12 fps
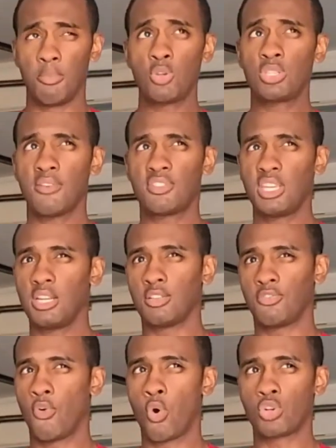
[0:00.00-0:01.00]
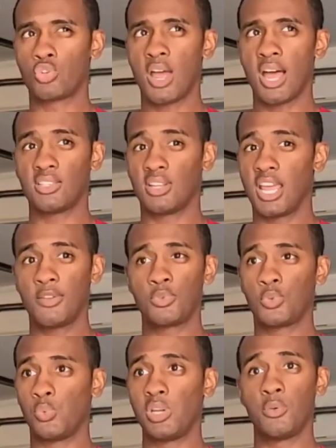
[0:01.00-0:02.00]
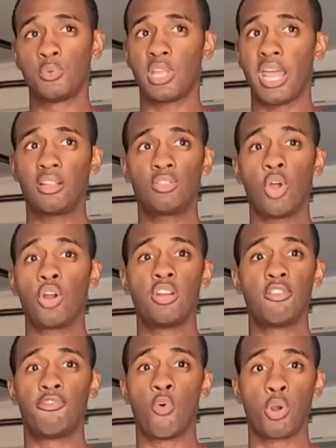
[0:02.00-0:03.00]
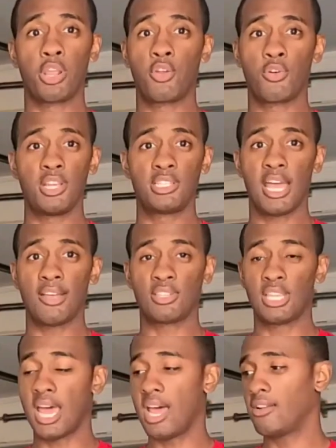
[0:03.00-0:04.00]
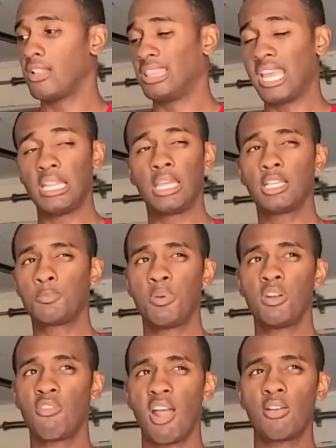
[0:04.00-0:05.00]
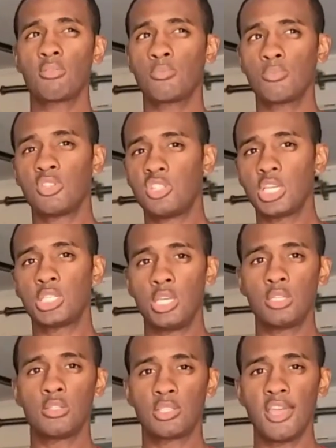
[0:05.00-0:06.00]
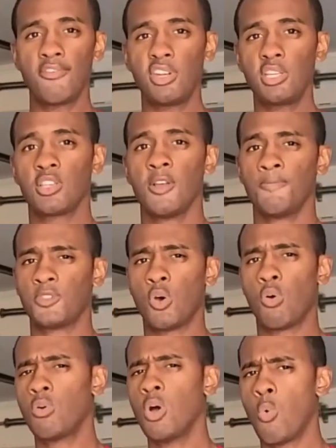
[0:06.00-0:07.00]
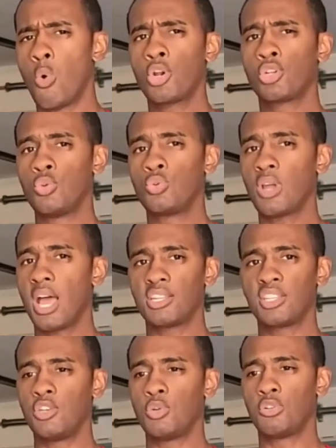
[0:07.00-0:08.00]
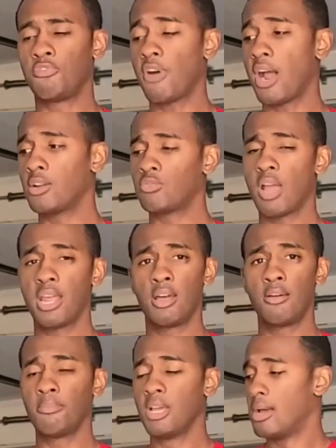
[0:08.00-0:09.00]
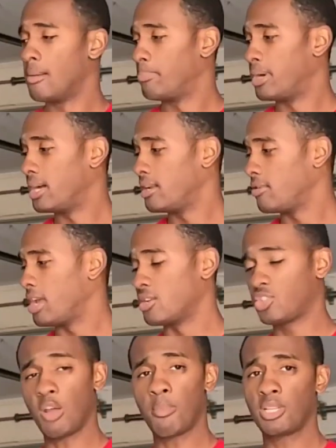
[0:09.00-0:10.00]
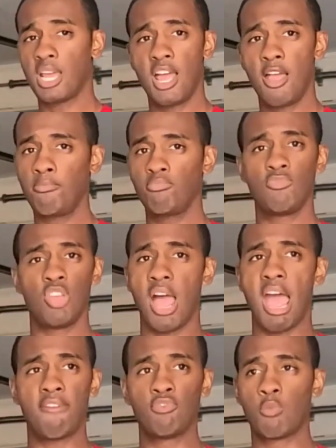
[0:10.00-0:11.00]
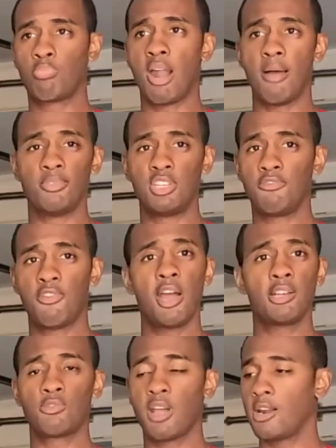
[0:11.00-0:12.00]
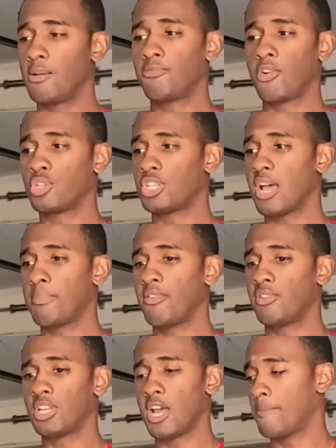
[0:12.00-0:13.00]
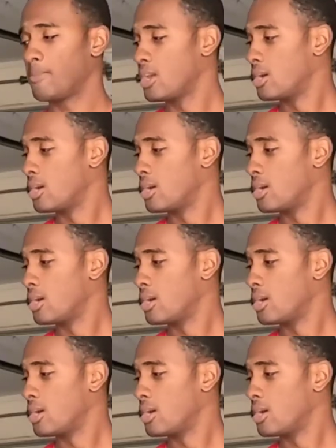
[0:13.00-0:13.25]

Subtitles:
The most I've seen is 4 tries, and that was when it was like 30 to 40 degrees outside. Lately, it's been around 60s and 70s, so 1 or 2 tries, she usually fires right up. But in the summertime, I have no problem. She fires right up first time, every time.